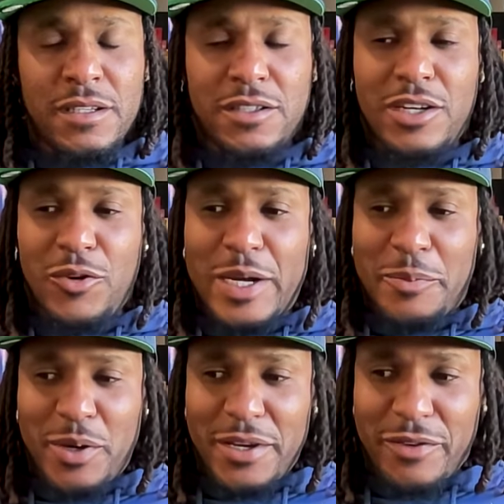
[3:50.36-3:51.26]
You know
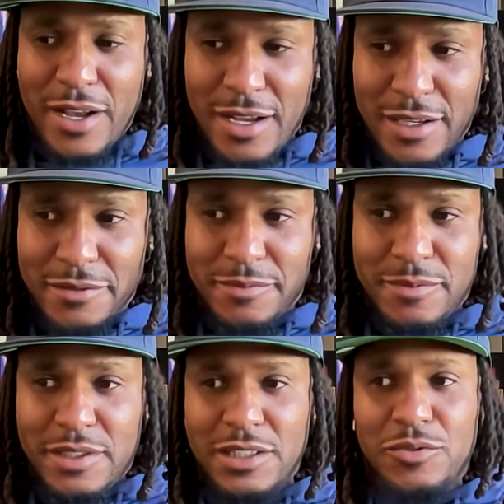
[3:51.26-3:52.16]
what, Peeve?
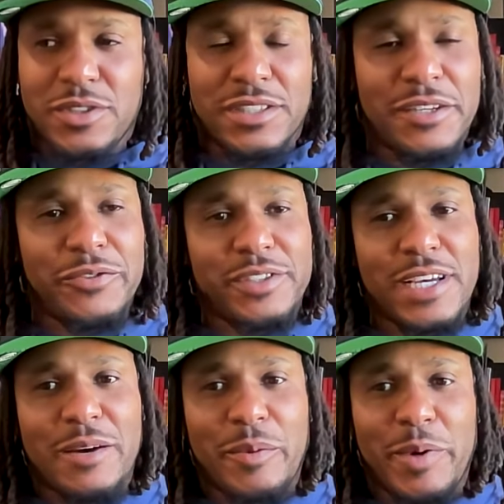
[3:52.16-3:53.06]
Um, this was a different
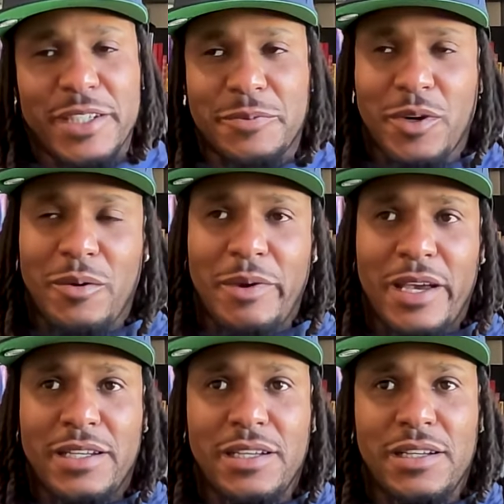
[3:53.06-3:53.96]
time of baseball,
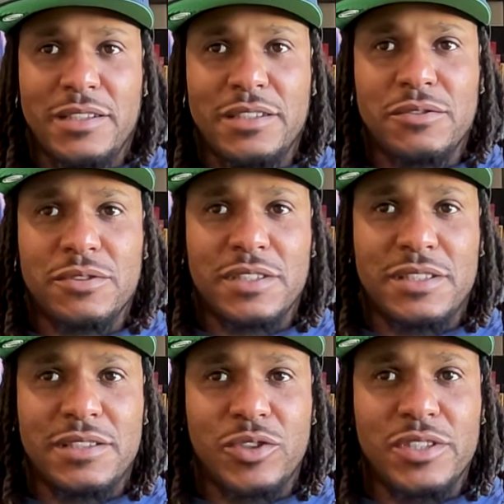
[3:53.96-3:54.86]
man. Uh, this was a
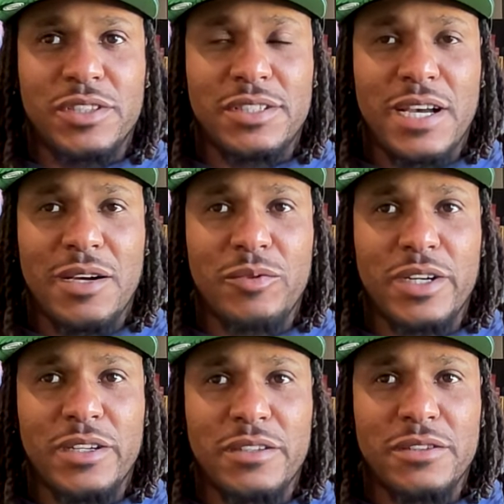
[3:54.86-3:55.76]
was a time
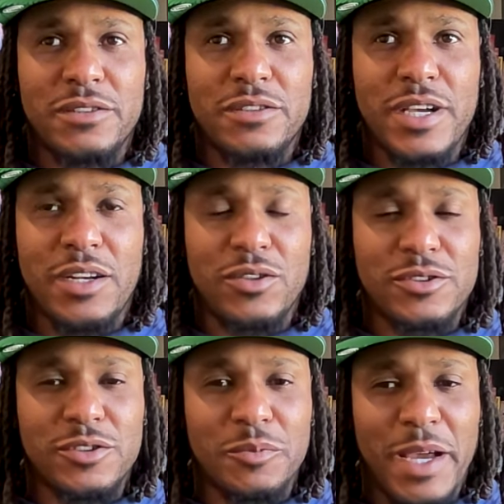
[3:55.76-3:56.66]
where you had
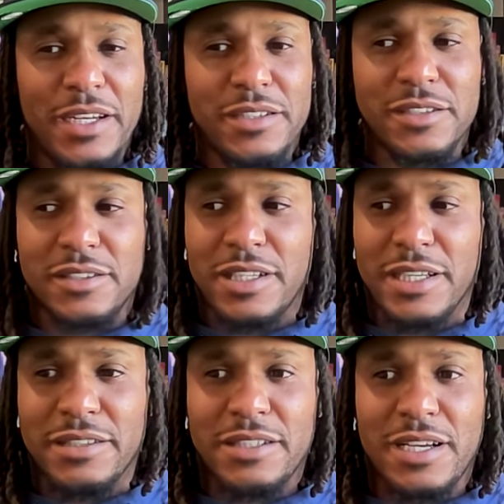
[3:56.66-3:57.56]
old school managers
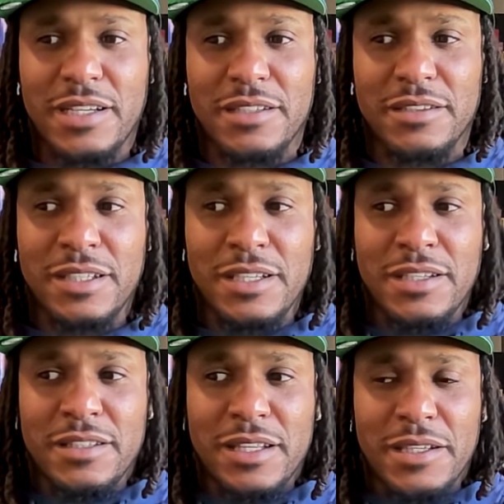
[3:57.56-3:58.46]
that kind of
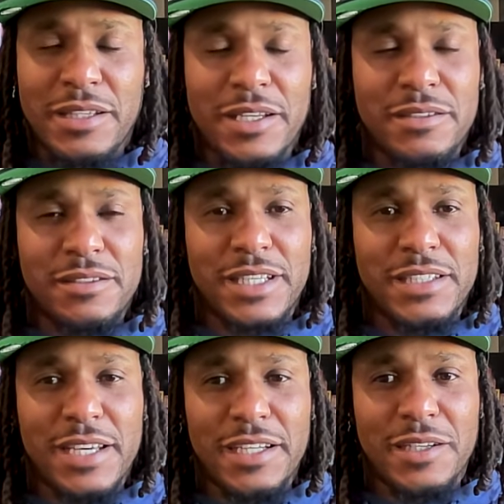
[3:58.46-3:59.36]
they they
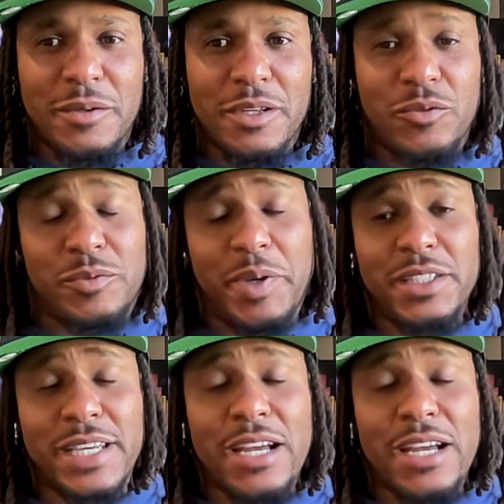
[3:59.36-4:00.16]
dictated the pitch